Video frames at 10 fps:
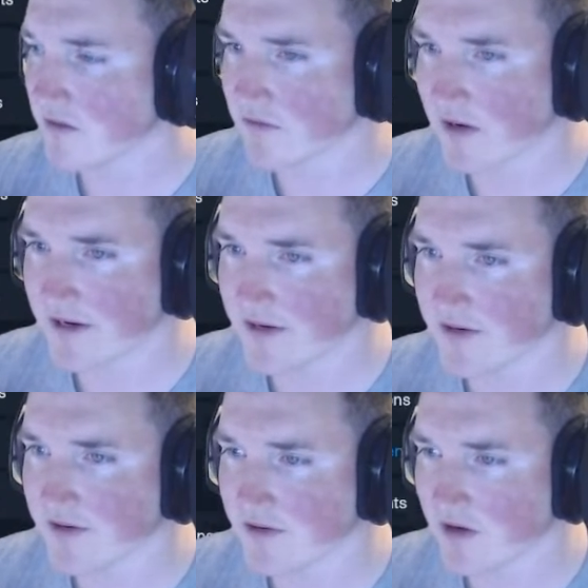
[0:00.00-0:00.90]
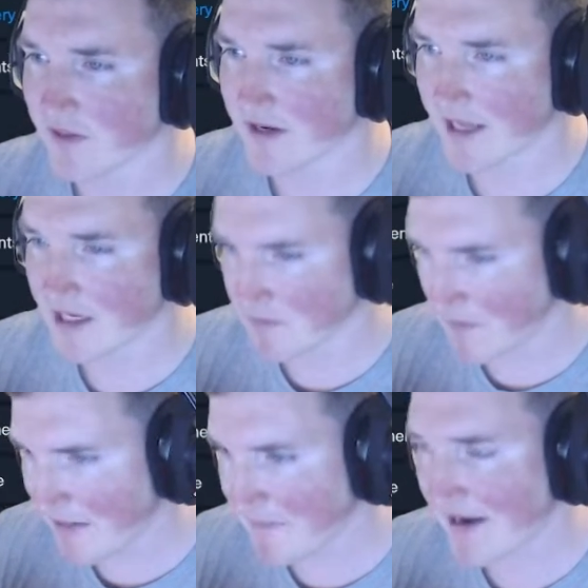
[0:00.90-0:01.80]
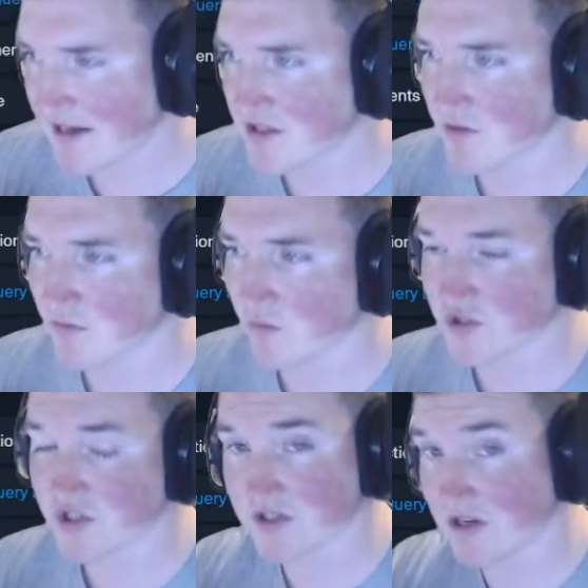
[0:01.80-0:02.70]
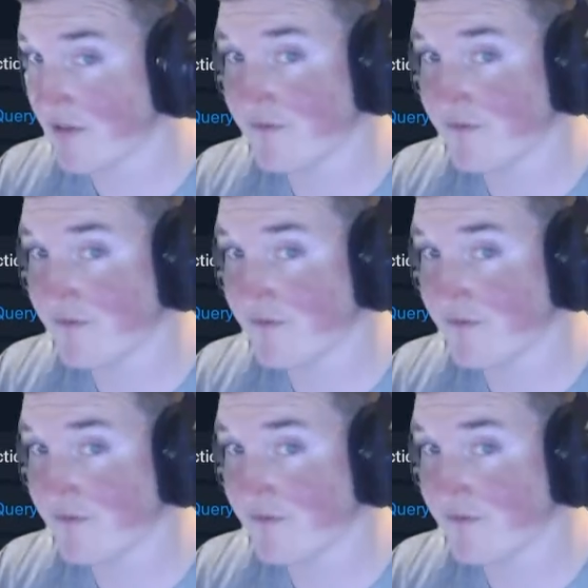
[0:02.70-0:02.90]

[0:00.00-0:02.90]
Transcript: right here, authentication bypass. So we're just going